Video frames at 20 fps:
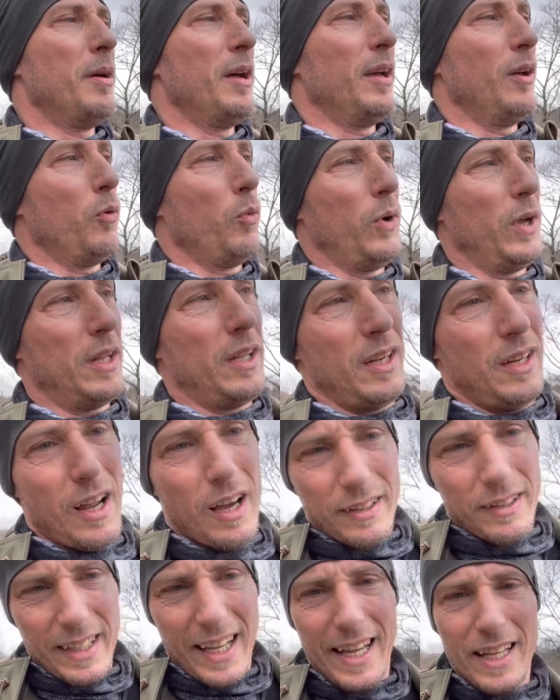With a
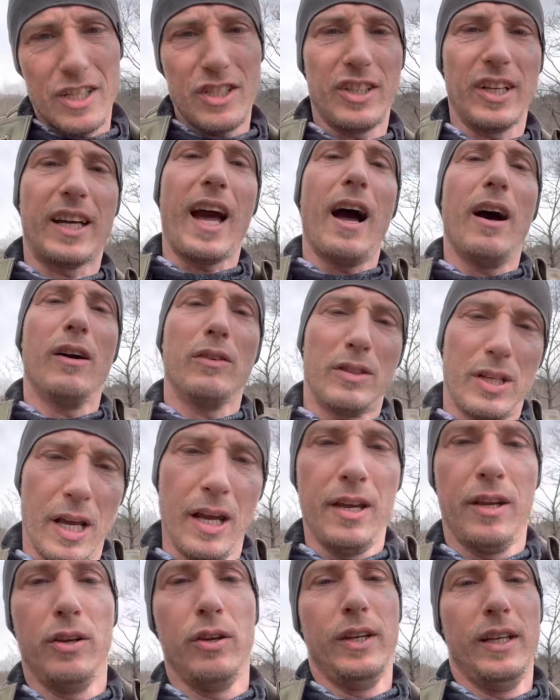not aged account,
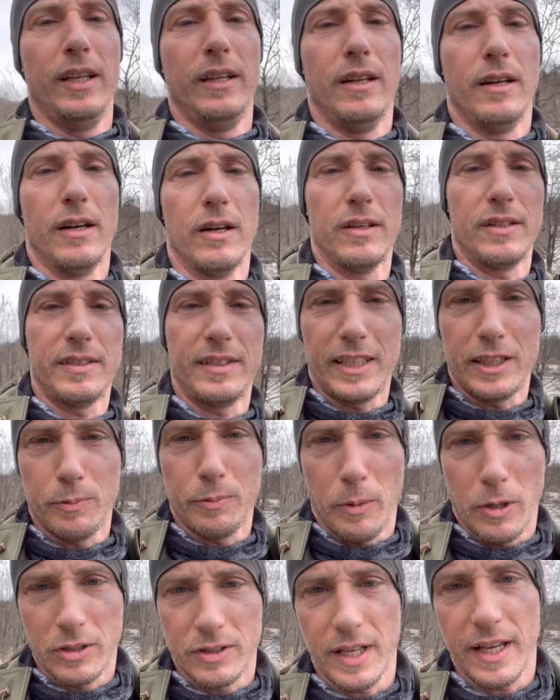you need another 6
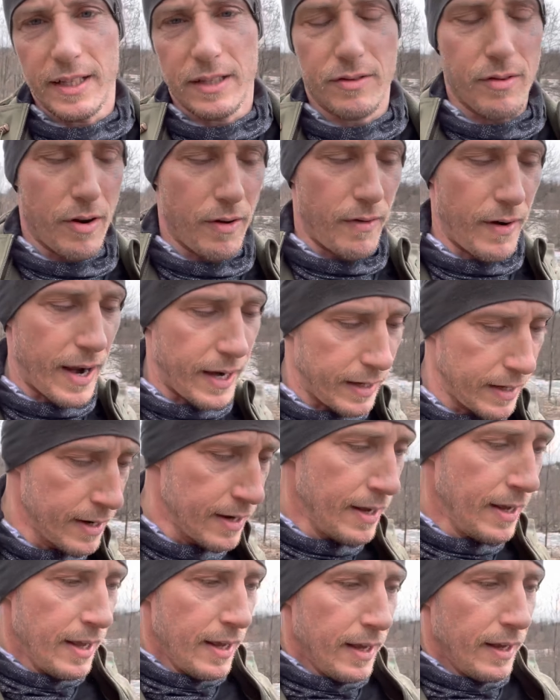months extra, right?
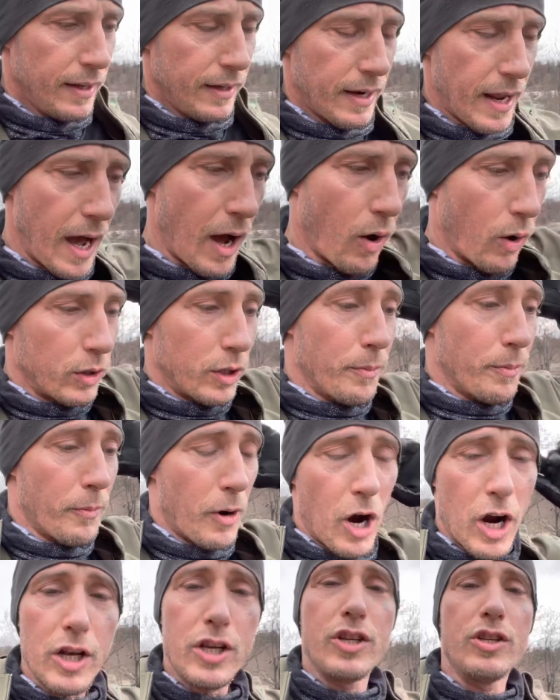Now, the
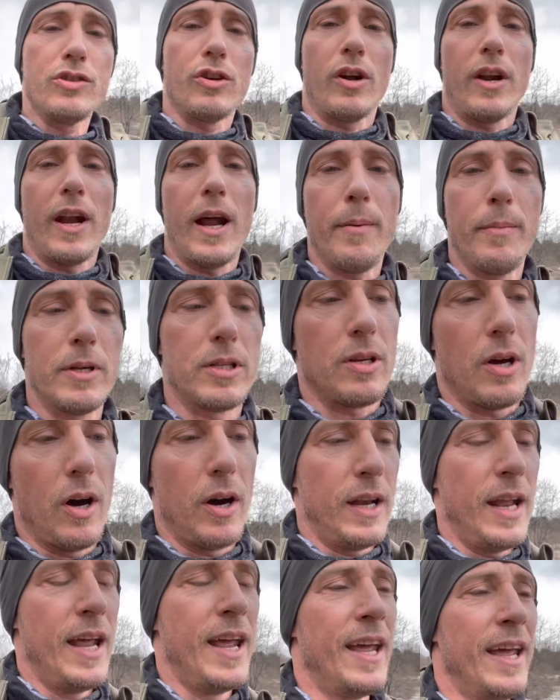margins on
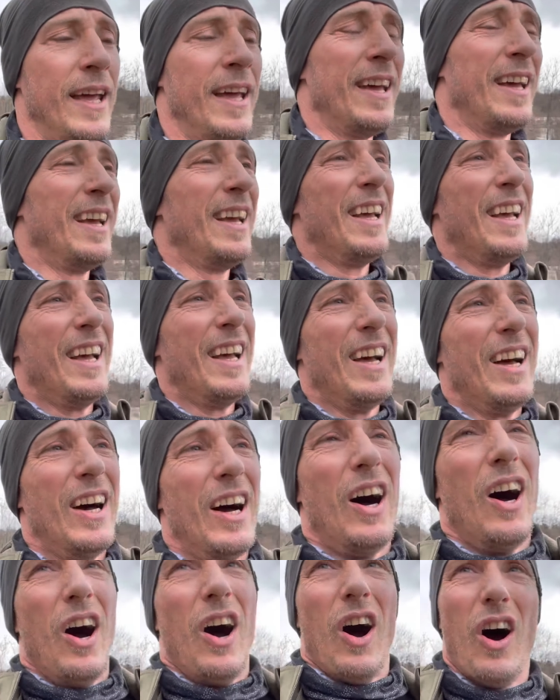Amazon
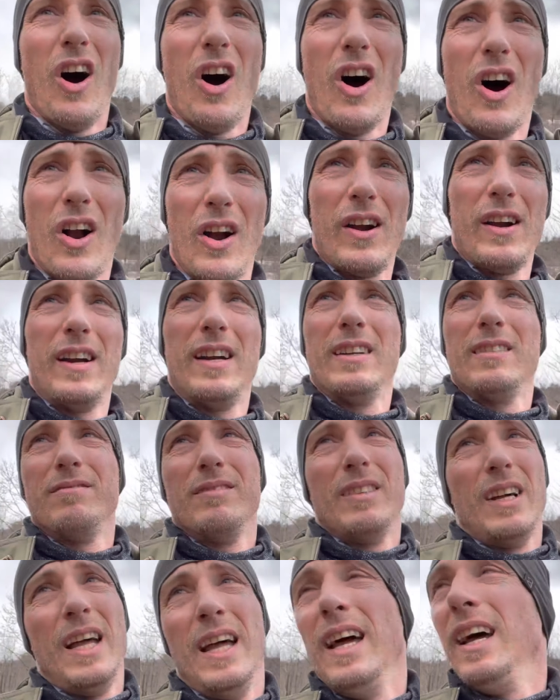are,
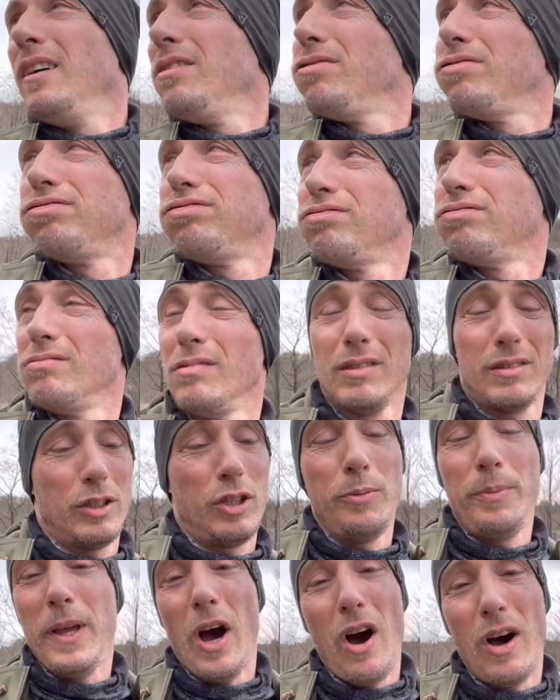
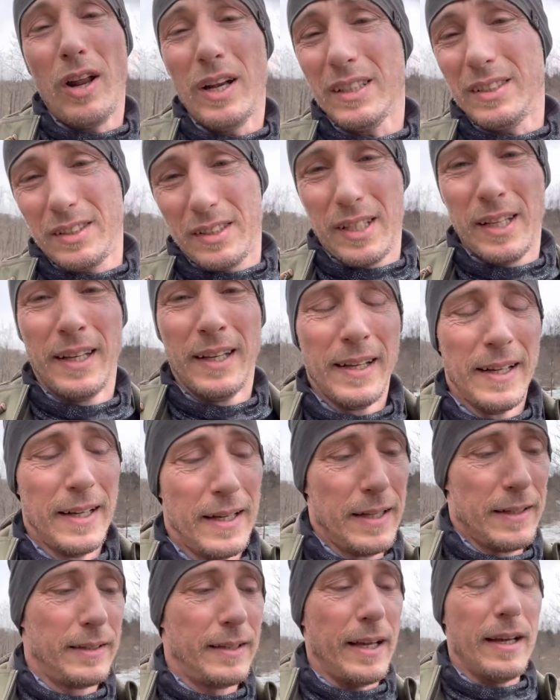to be honest,
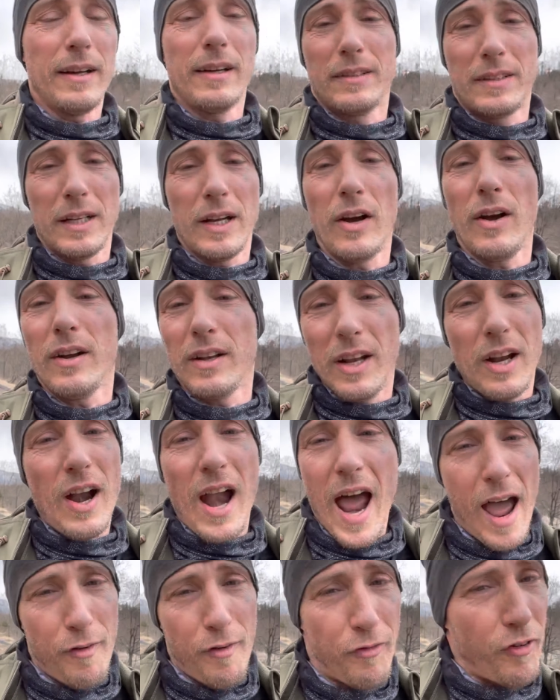they're
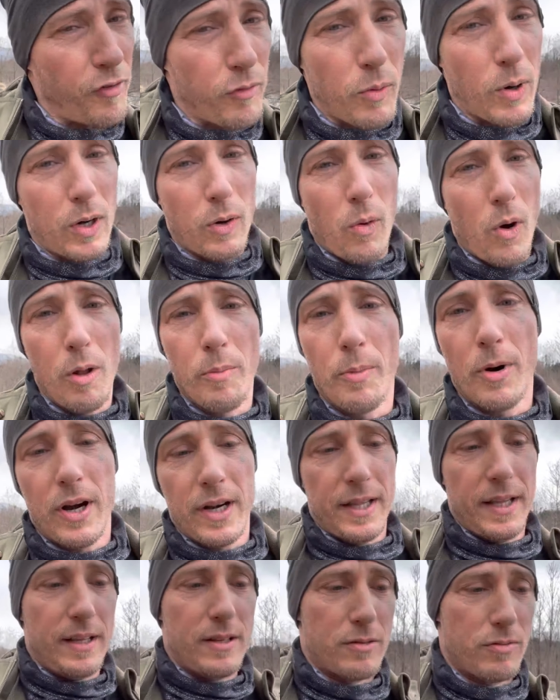half of what
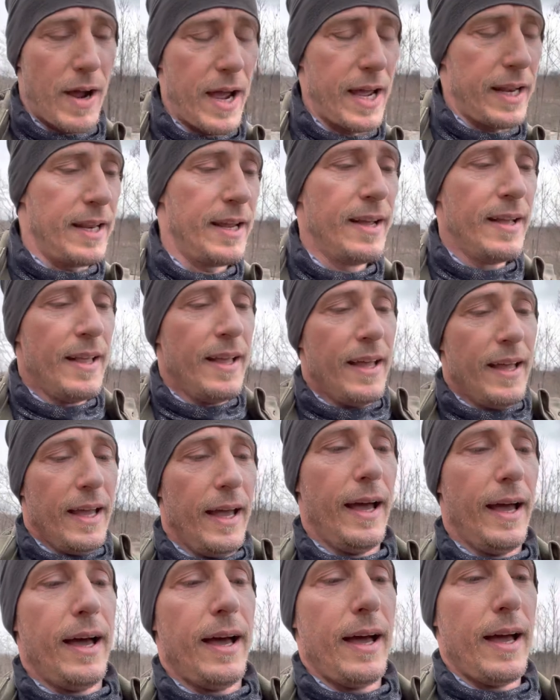Walmart is, right?
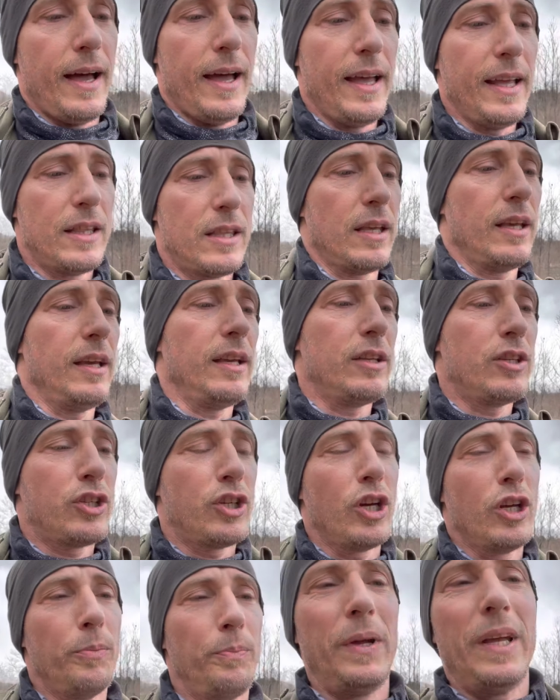It
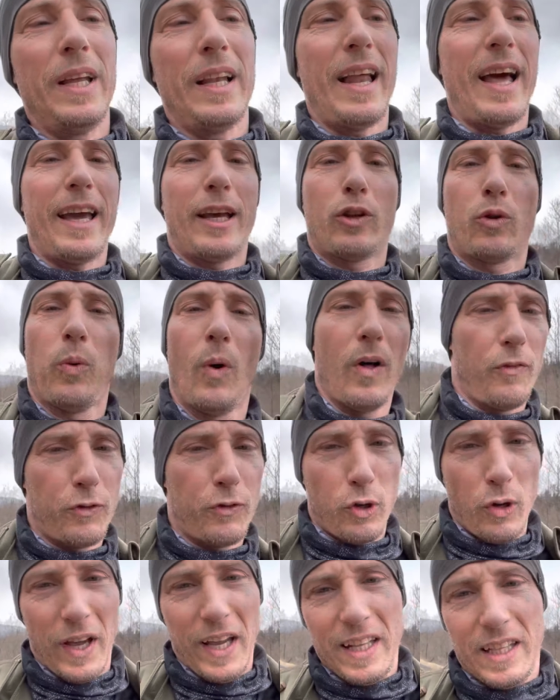should be like 12
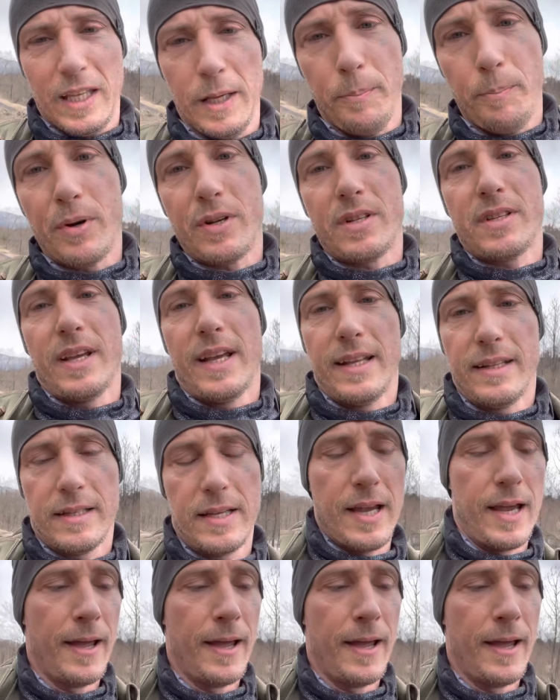to 18%.